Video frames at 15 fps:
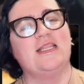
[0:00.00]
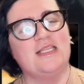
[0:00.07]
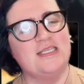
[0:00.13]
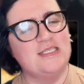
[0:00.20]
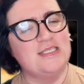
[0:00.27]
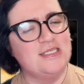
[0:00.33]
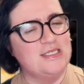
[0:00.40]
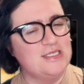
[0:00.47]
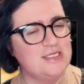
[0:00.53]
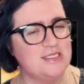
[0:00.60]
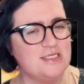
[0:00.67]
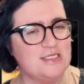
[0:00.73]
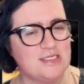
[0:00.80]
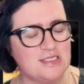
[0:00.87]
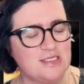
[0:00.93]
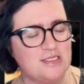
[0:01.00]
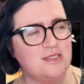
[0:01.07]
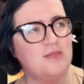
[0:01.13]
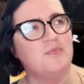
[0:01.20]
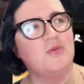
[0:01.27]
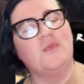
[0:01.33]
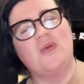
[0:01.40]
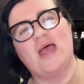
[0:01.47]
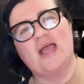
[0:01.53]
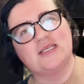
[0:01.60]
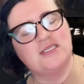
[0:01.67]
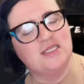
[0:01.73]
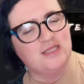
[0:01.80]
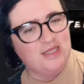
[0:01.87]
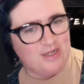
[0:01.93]
this is the Bill
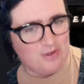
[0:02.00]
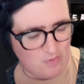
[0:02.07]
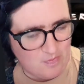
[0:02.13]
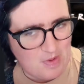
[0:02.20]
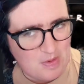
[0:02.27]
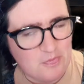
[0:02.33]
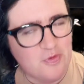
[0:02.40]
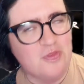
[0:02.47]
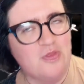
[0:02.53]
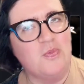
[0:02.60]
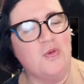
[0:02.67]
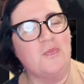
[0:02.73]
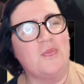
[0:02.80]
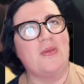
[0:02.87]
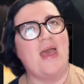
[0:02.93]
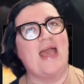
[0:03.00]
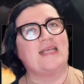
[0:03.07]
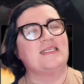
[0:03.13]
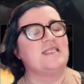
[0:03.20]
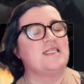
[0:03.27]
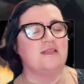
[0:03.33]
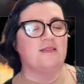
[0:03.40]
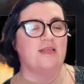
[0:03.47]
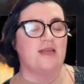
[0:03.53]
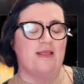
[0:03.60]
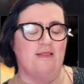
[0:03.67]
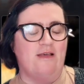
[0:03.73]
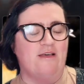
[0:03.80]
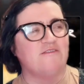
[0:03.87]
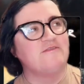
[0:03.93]
Paxton that I remember, the Bill Paxton that I
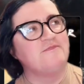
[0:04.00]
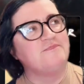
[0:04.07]
love.